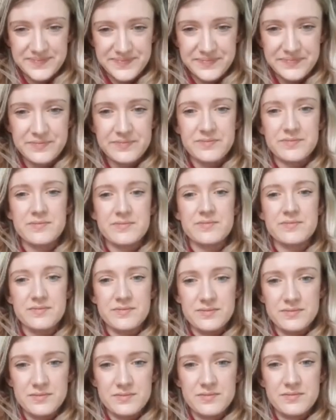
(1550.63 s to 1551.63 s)

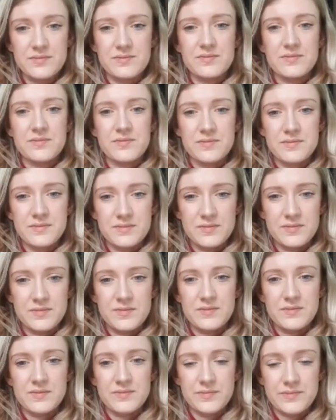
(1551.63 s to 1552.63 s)
spring opening,
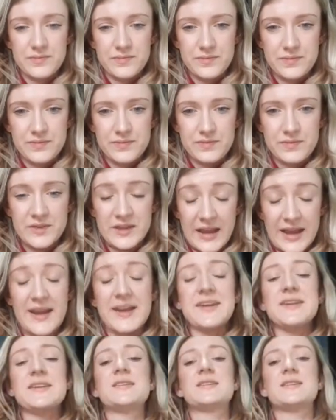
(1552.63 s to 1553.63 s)
there
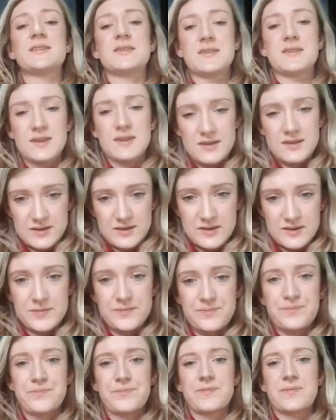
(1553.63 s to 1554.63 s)
is also
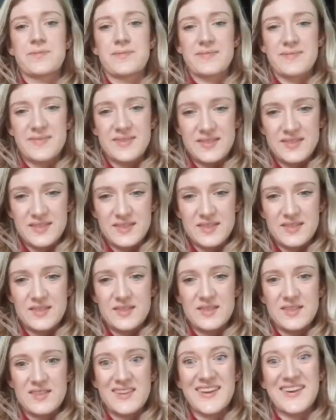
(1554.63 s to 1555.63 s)
wisteria. So there are
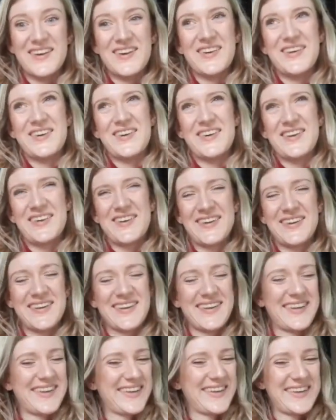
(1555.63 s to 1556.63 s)
these
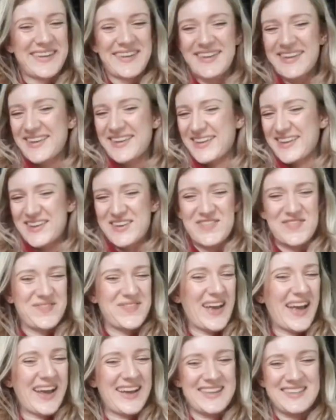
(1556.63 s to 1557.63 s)
tunnels of
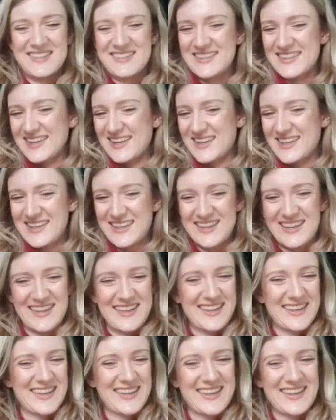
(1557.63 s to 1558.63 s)
wisteria
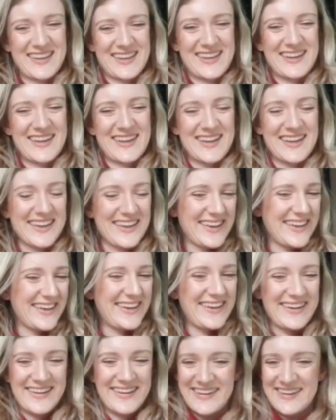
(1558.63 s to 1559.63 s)
where you can get
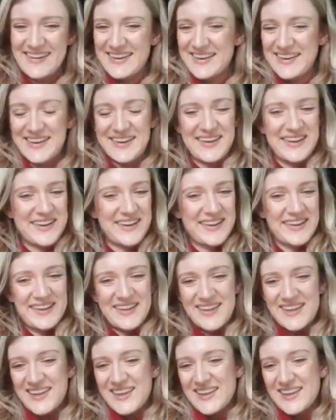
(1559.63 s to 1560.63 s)
in. It's
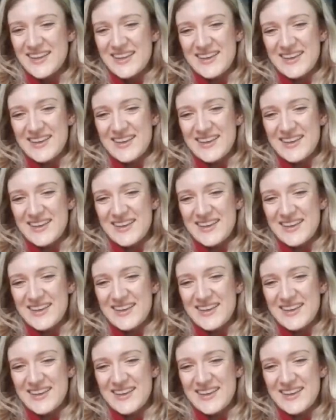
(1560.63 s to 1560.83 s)
amazing.